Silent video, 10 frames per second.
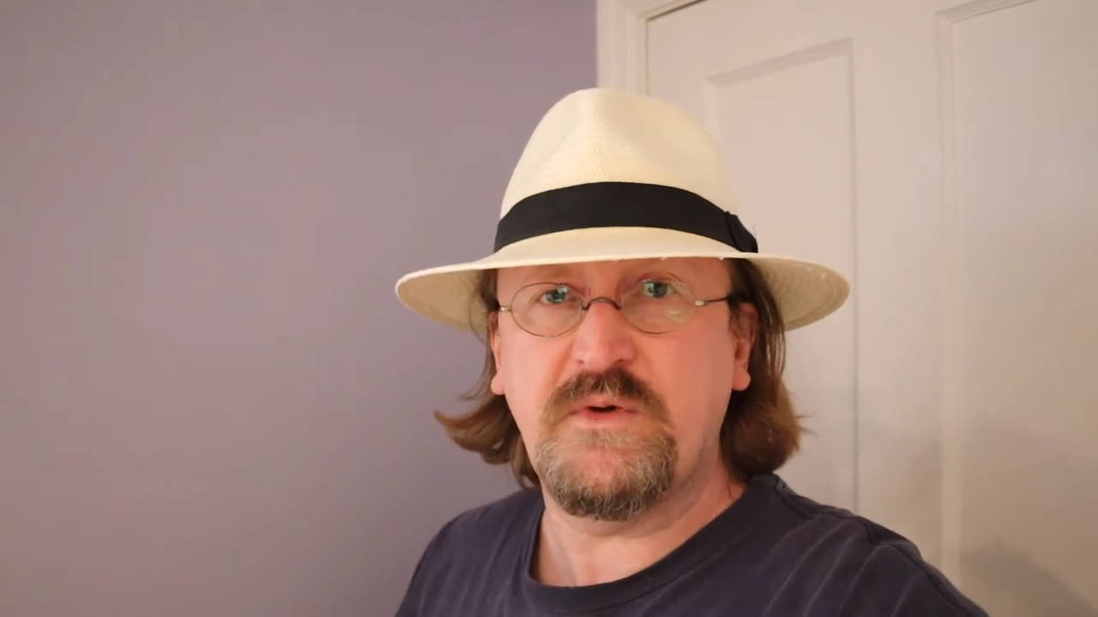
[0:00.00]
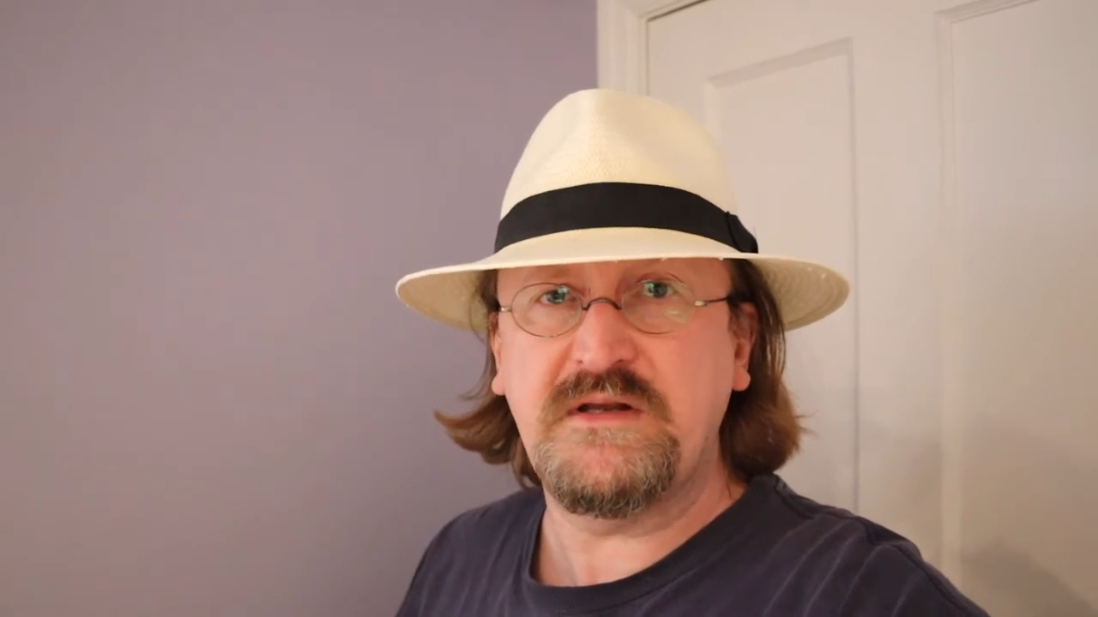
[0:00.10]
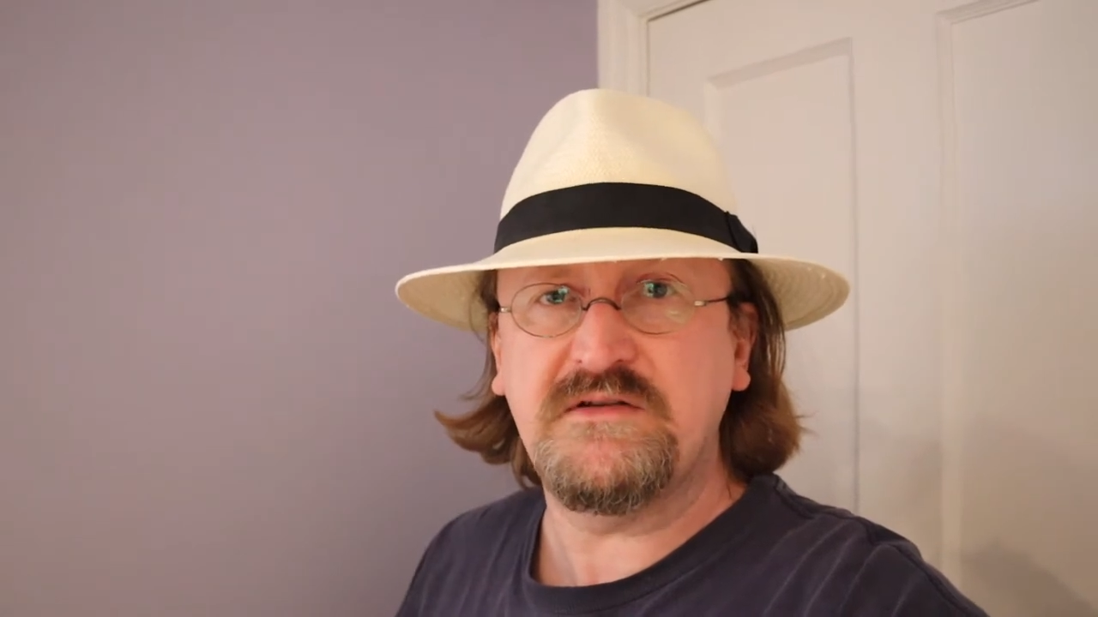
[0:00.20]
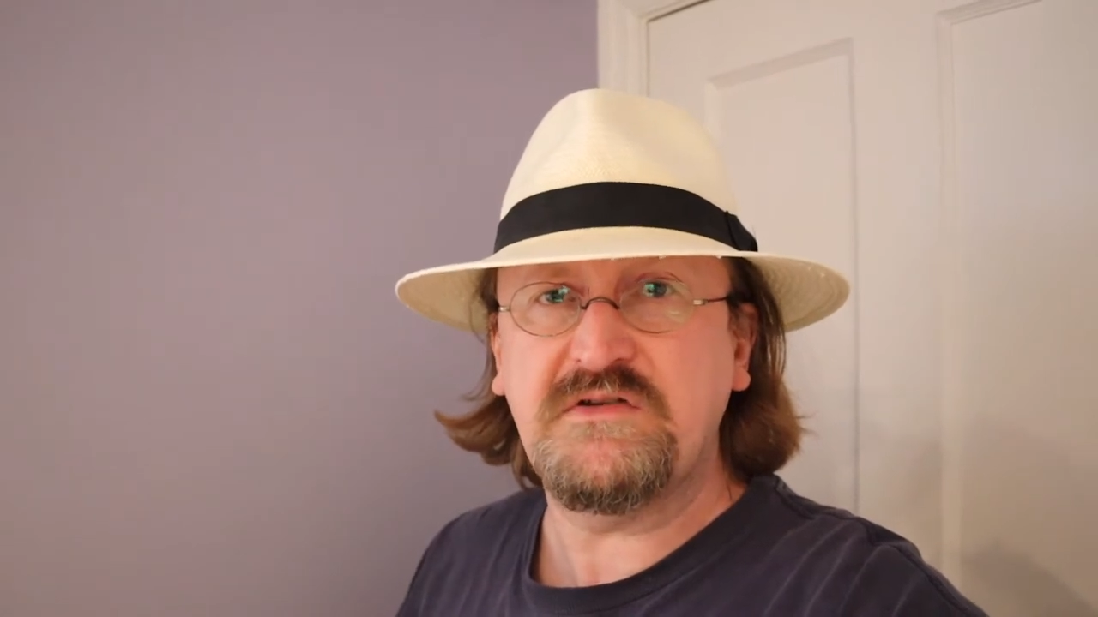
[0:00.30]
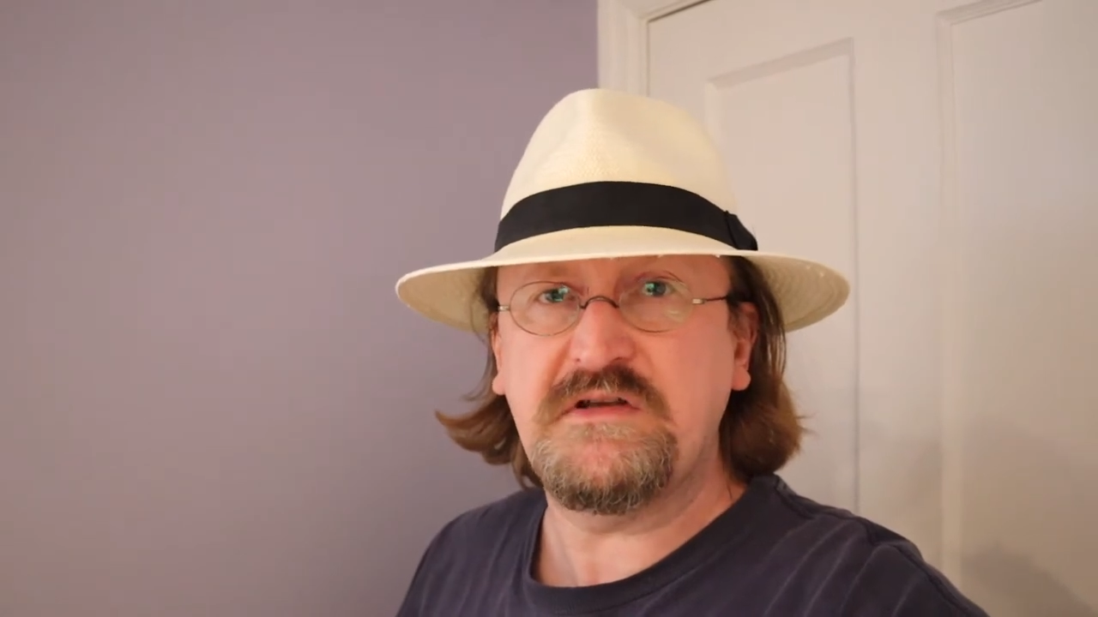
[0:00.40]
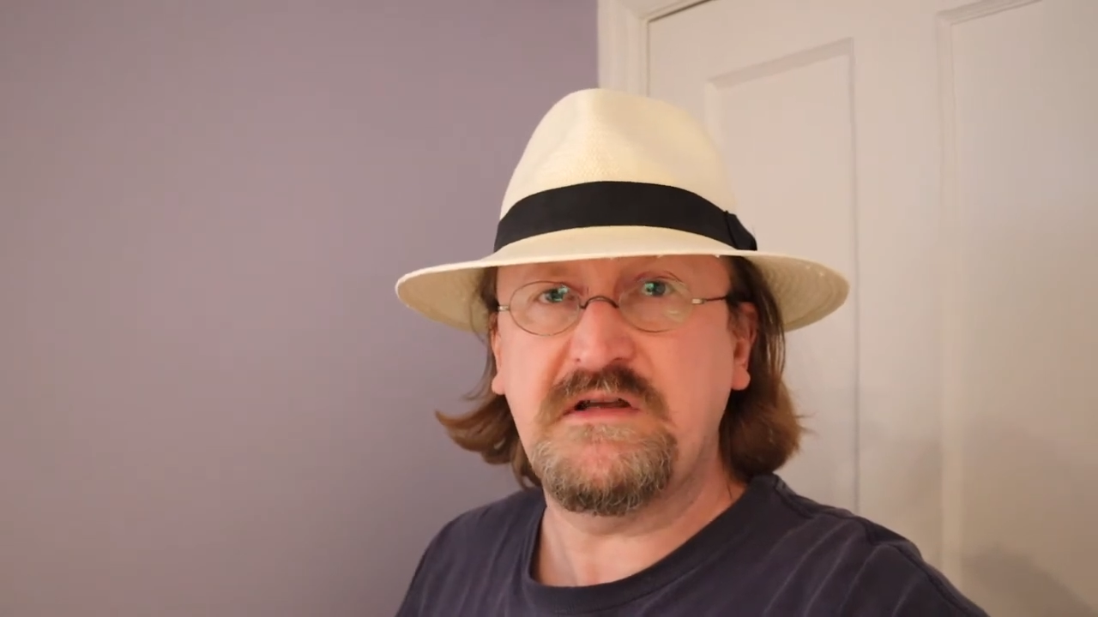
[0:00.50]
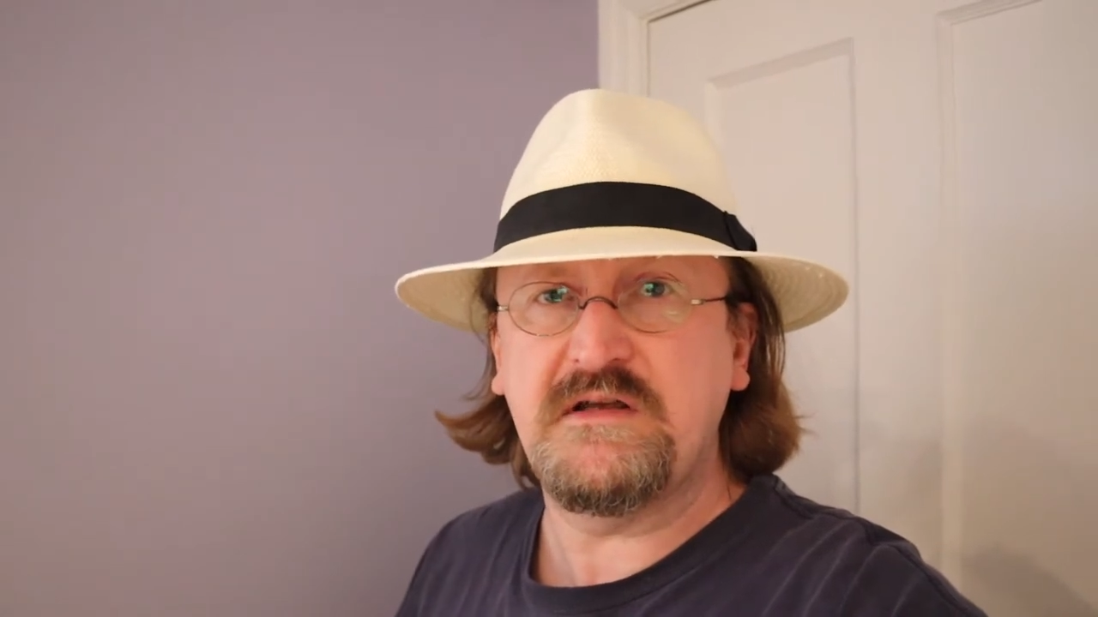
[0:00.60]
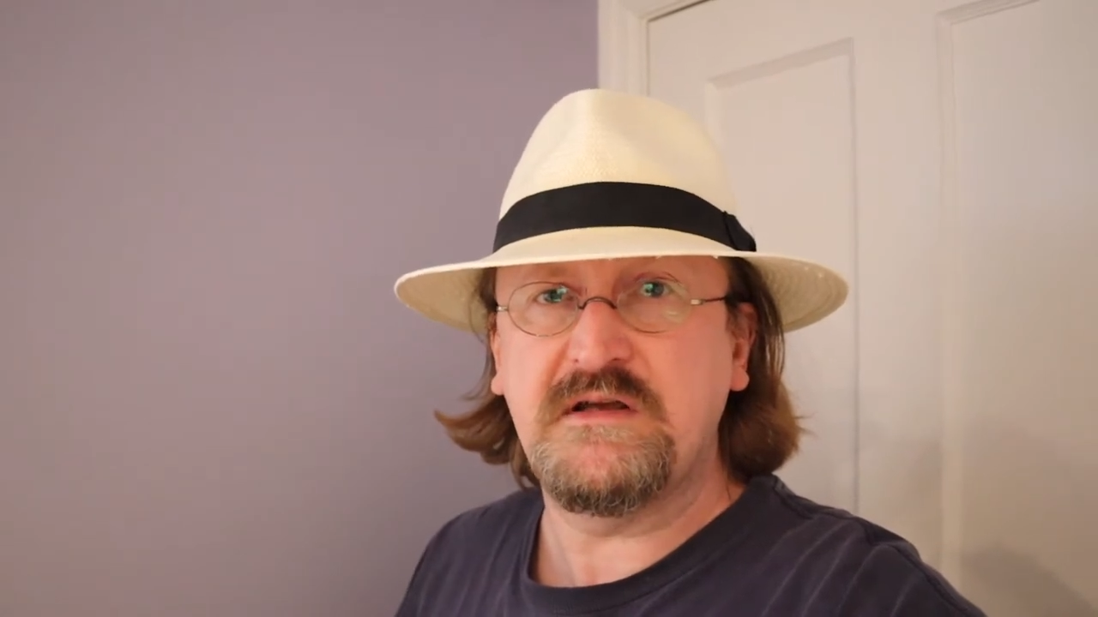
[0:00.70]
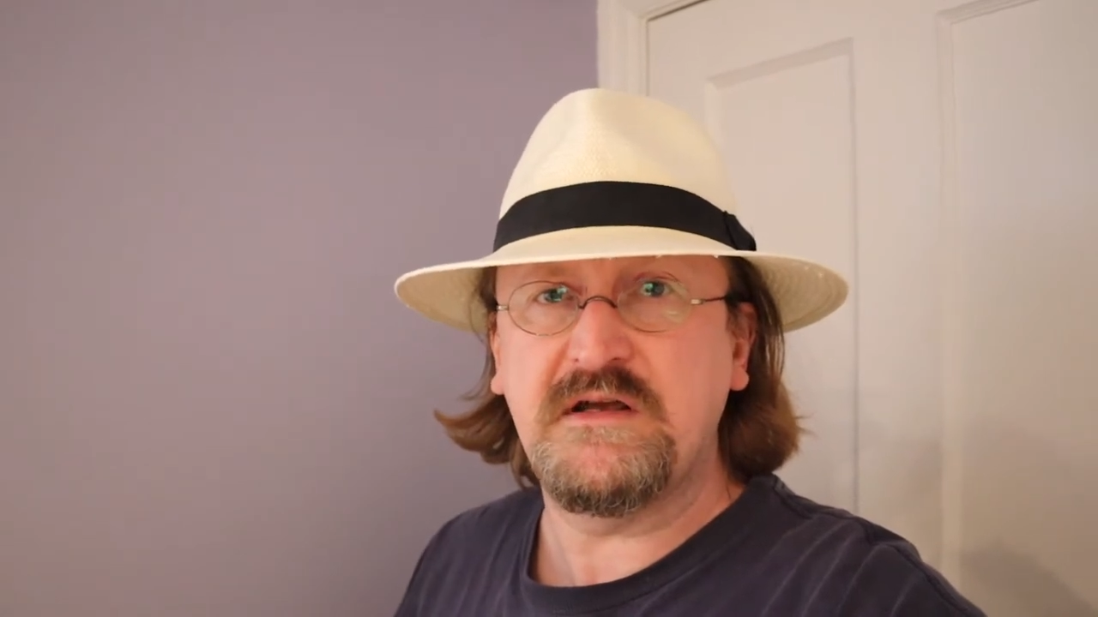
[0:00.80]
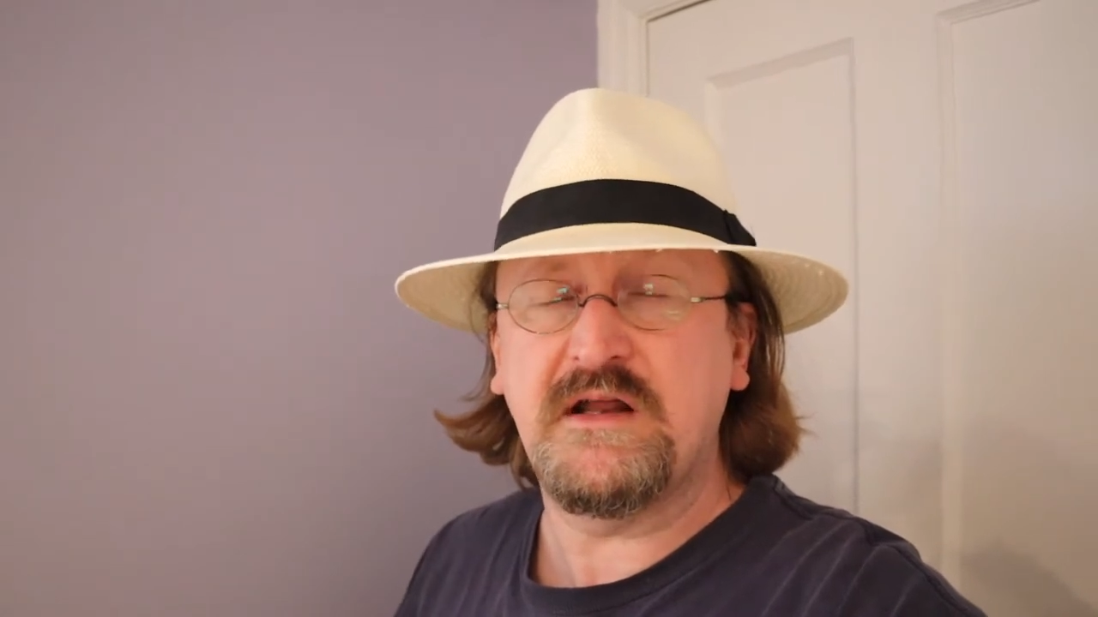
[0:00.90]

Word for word: wait and see.